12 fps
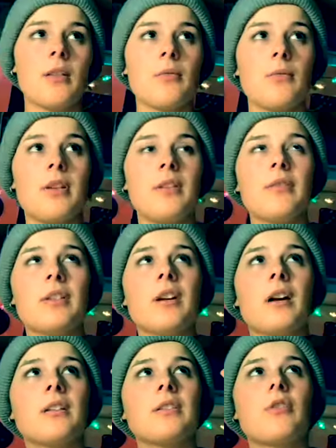We even
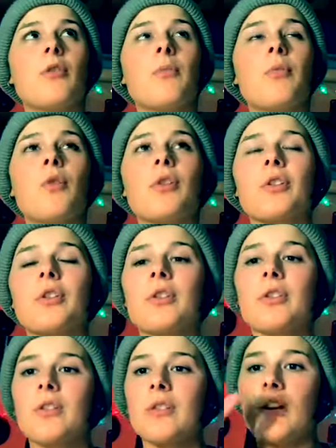got a little
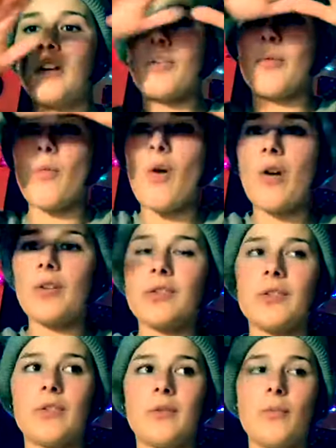border on the wall
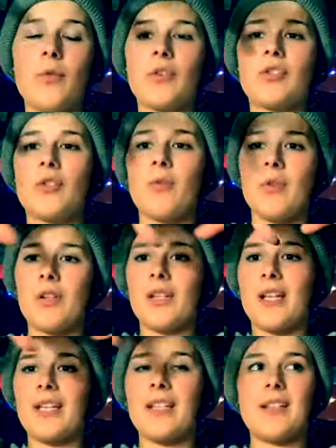so moisture wouldn't
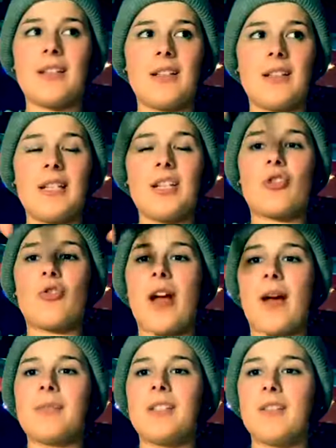get
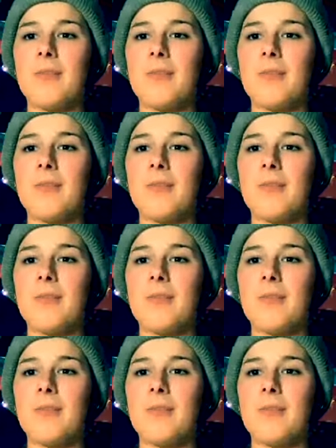trapped in the